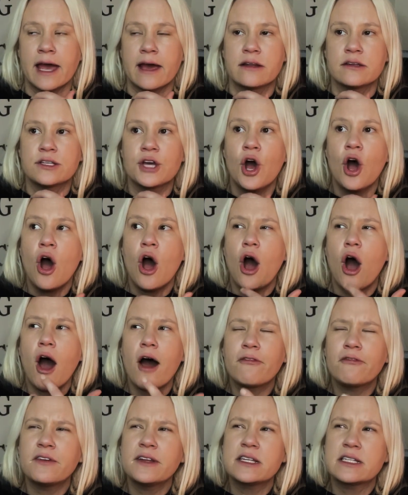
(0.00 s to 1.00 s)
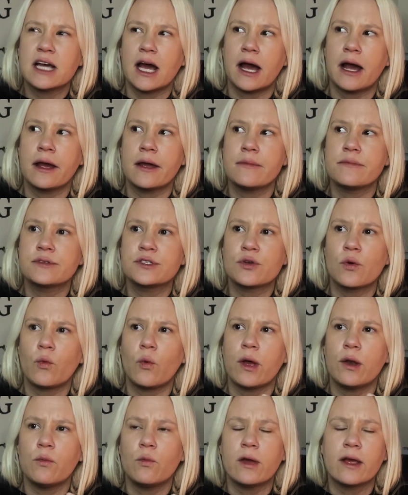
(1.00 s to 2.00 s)
And oftentimes
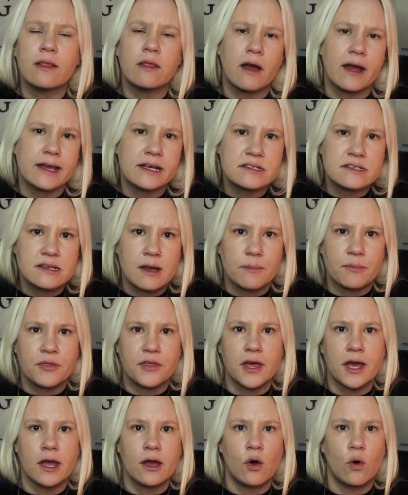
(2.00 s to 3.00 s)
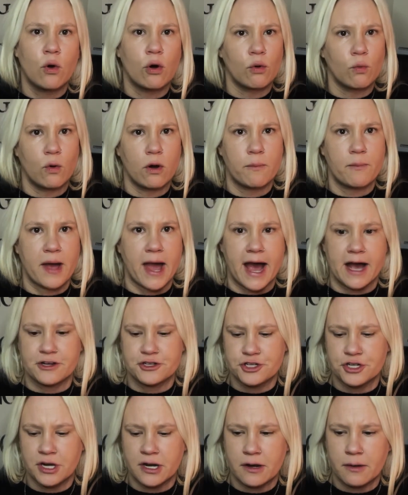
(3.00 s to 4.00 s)
when we like something or we're
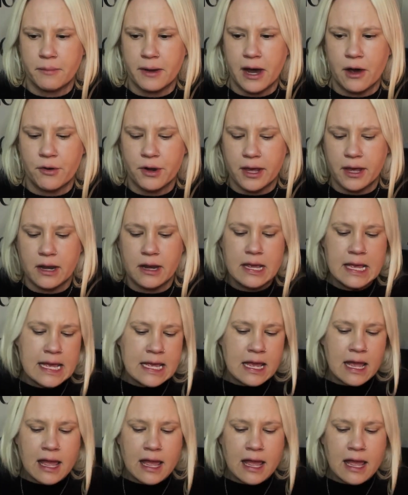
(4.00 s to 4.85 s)
passionate about it,